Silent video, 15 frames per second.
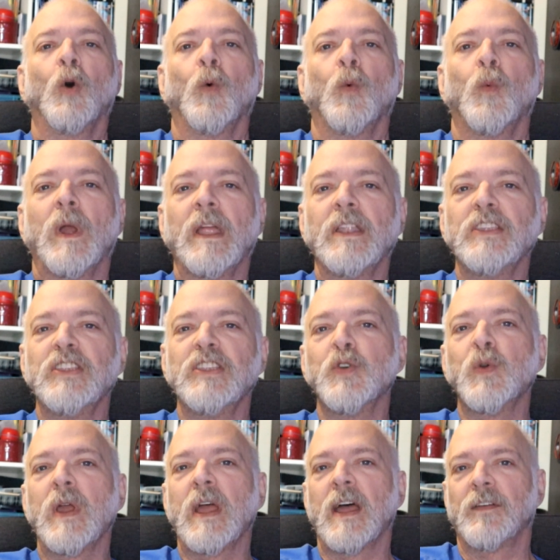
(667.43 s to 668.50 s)
When
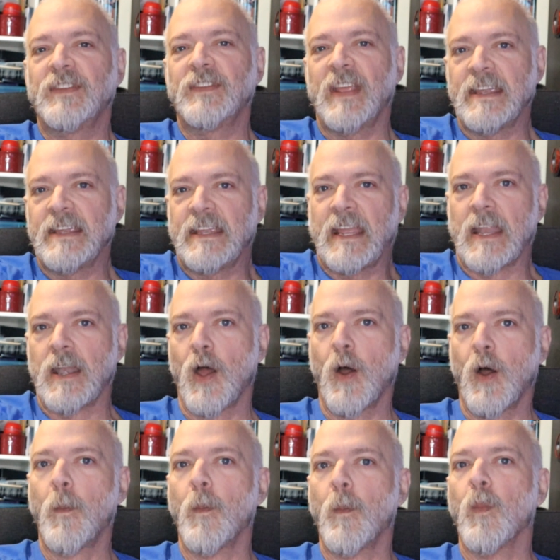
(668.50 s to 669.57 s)
you have taken
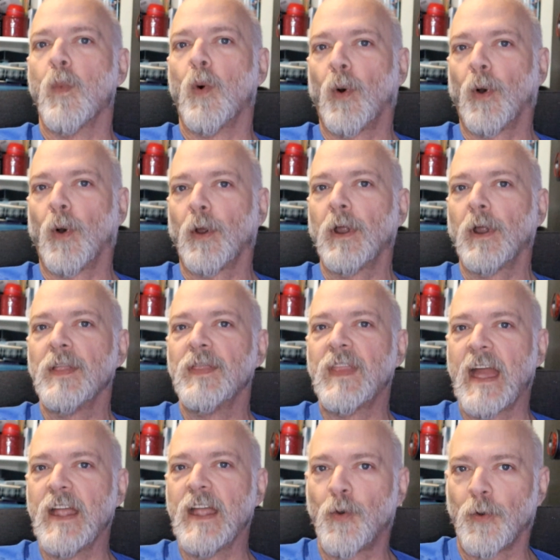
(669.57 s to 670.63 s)
more
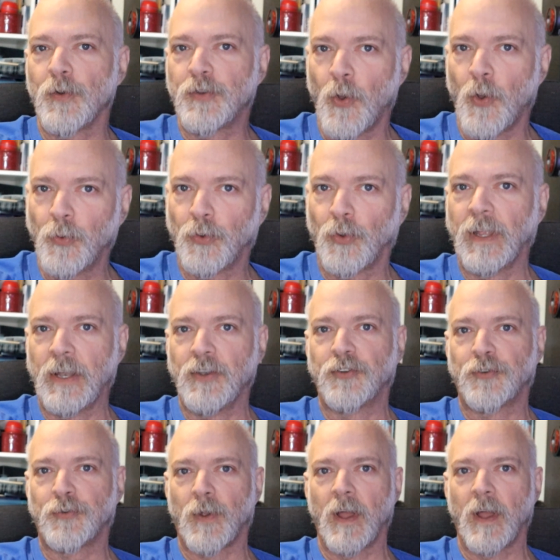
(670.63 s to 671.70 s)
than your total in
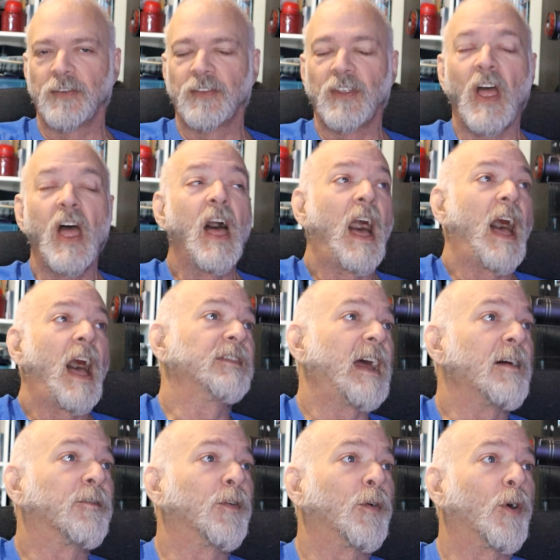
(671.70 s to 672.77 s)
shrugs, I've
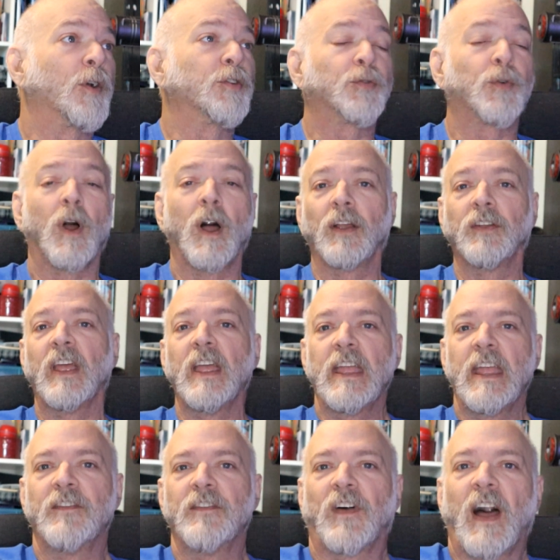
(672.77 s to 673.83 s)
got 4 shrugs.
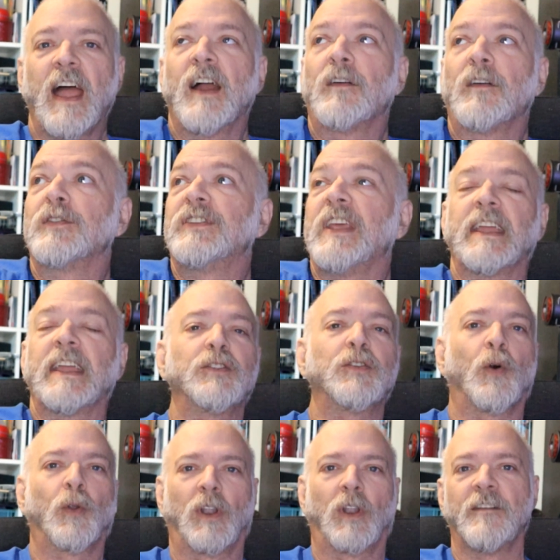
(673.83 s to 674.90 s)
If I ever take a
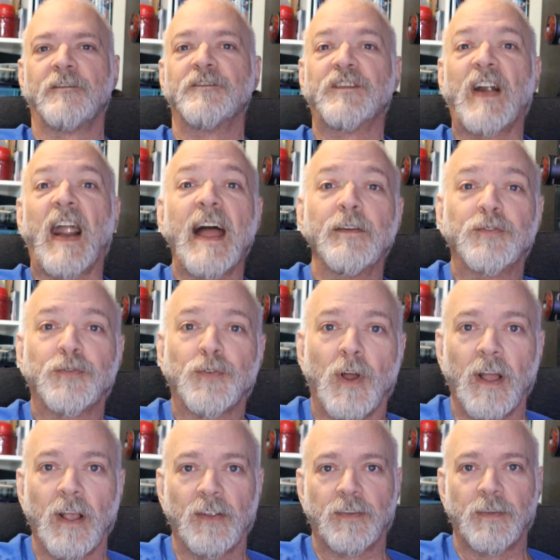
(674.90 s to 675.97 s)
total of 5
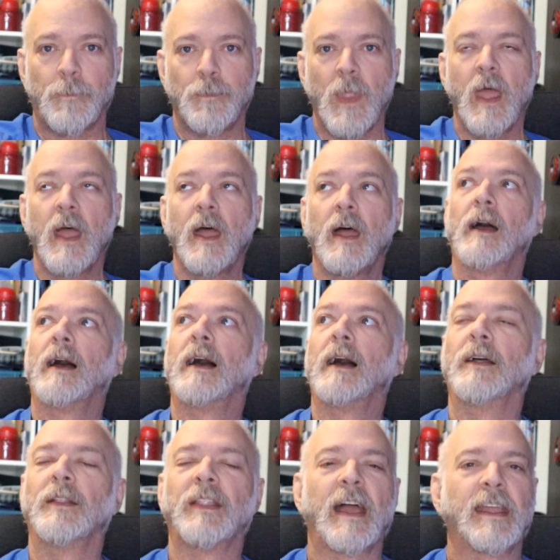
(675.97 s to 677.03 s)
shrugs,
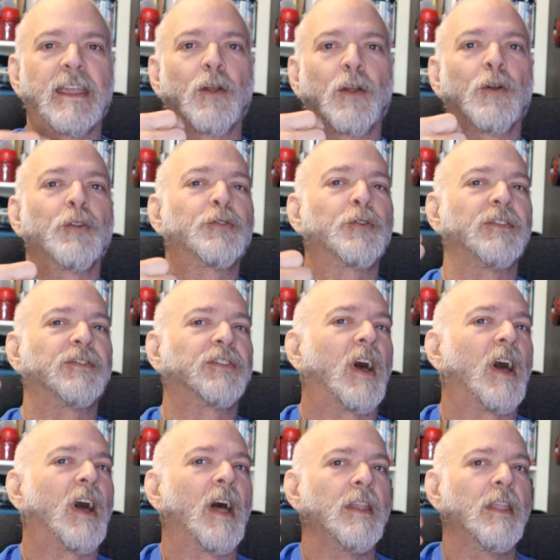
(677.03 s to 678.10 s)
that character has
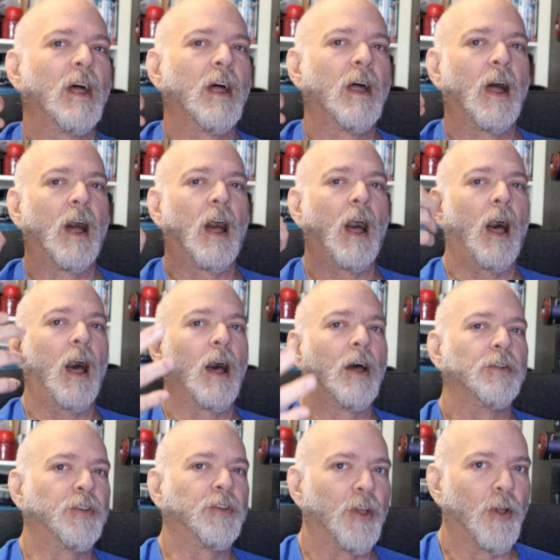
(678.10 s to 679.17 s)
gone
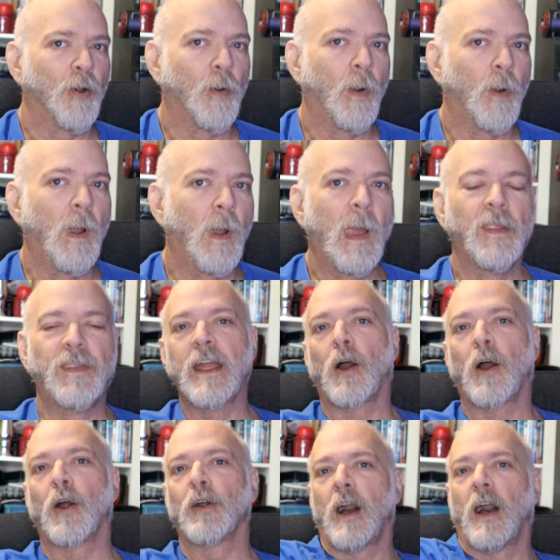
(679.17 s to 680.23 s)
unco. They
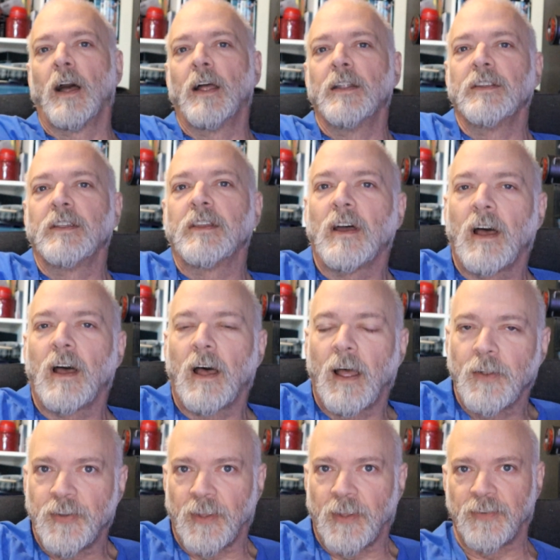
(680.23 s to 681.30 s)
are
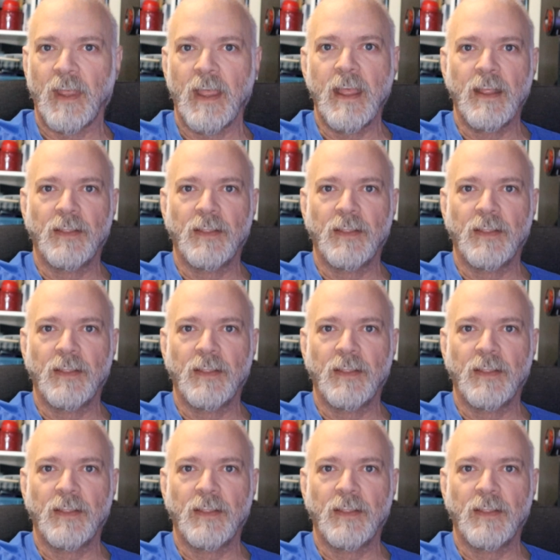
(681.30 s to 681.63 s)
unconscious.